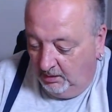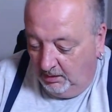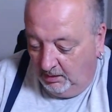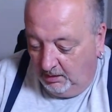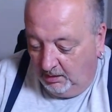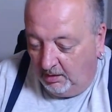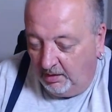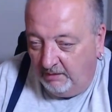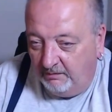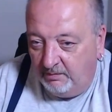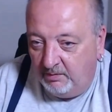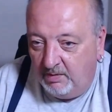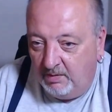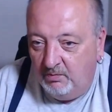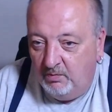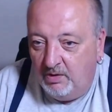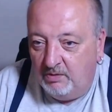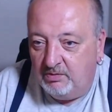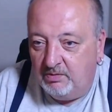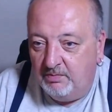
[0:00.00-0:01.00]
Hi everyone,
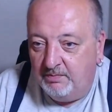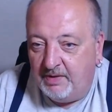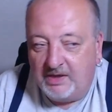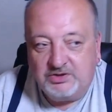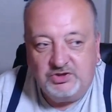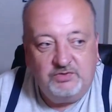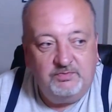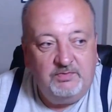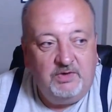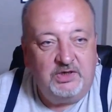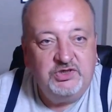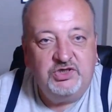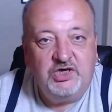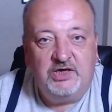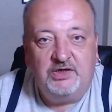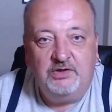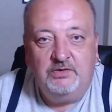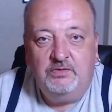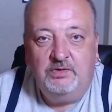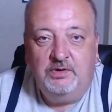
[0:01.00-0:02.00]
welcome back to my
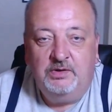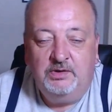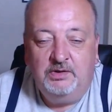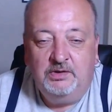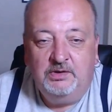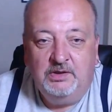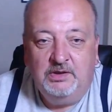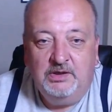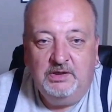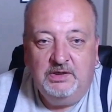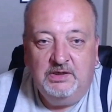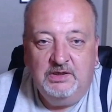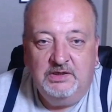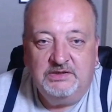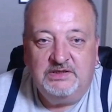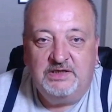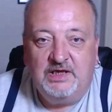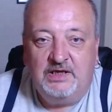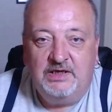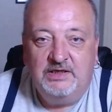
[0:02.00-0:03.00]
channel.
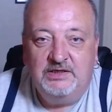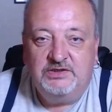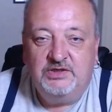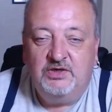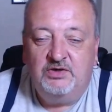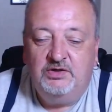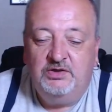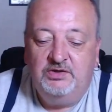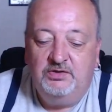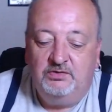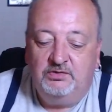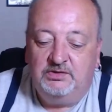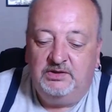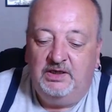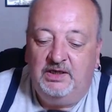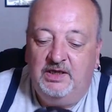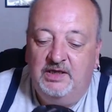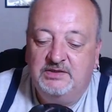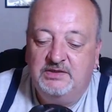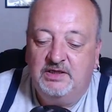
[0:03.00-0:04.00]
Today, turning your
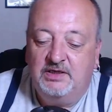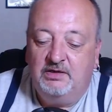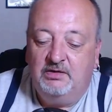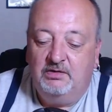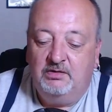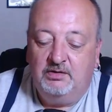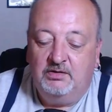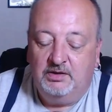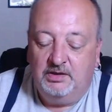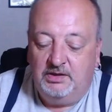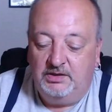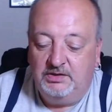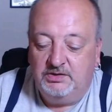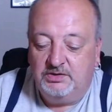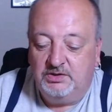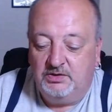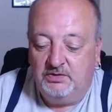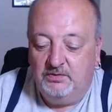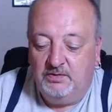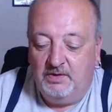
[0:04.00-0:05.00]
DSLR
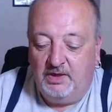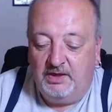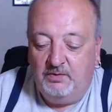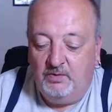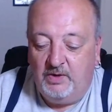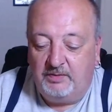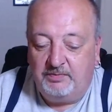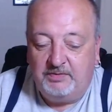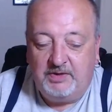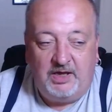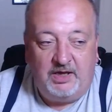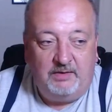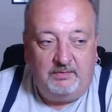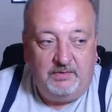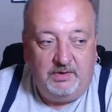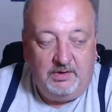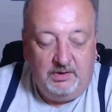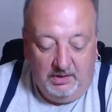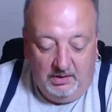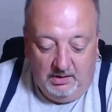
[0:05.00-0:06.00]
into a webcam.
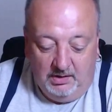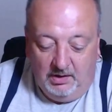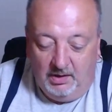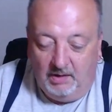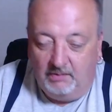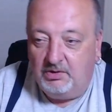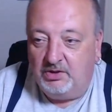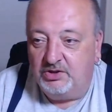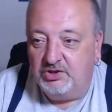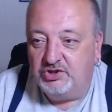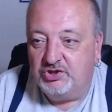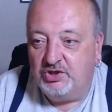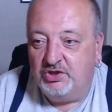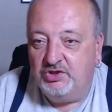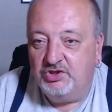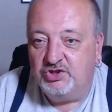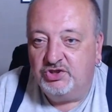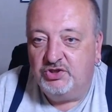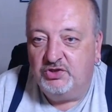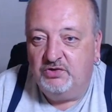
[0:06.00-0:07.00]
I'm going to show you
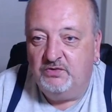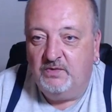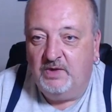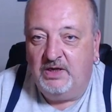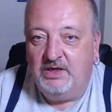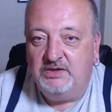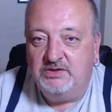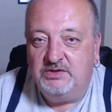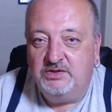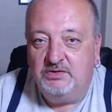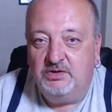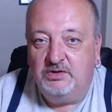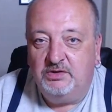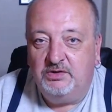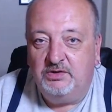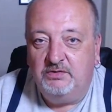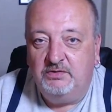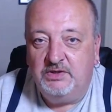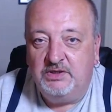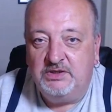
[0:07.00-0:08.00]
two ways you can
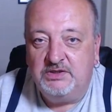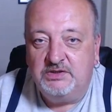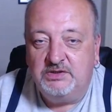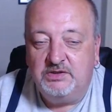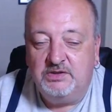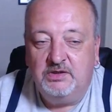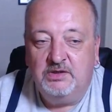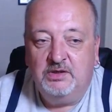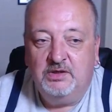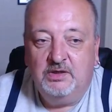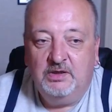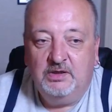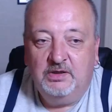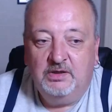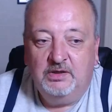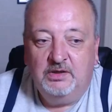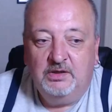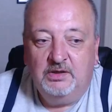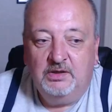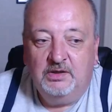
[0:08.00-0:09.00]
do this
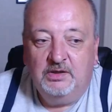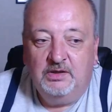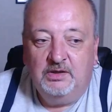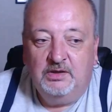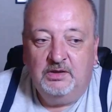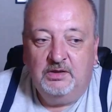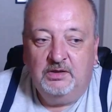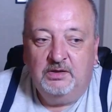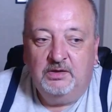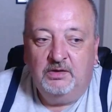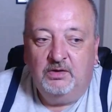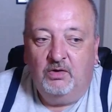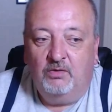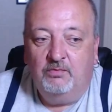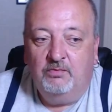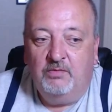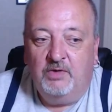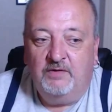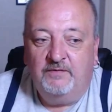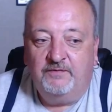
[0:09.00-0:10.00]
on
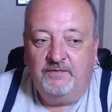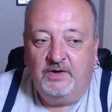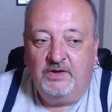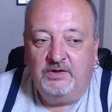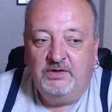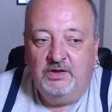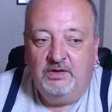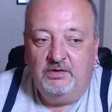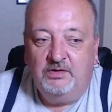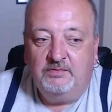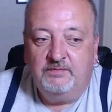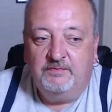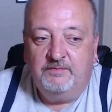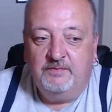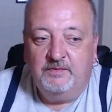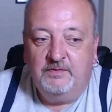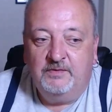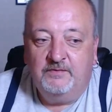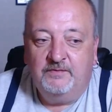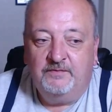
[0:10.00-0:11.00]
my front yard
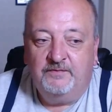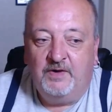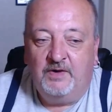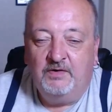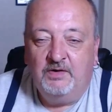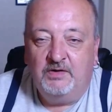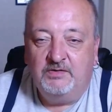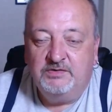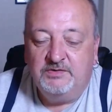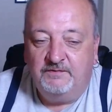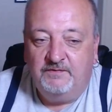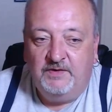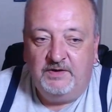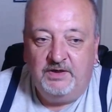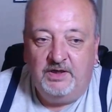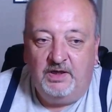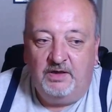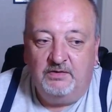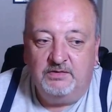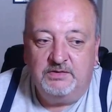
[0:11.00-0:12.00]
photos and
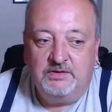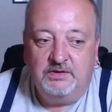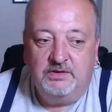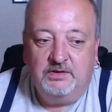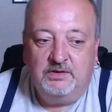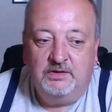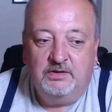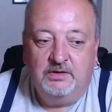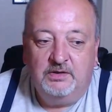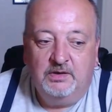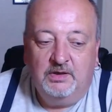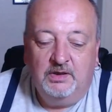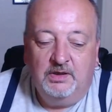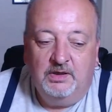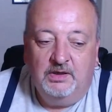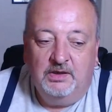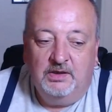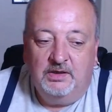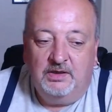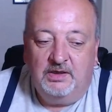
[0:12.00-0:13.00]
videos.
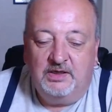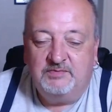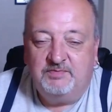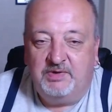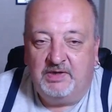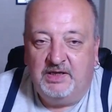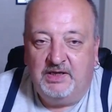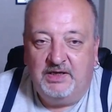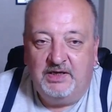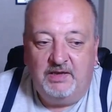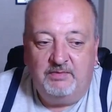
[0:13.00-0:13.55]
Let's play that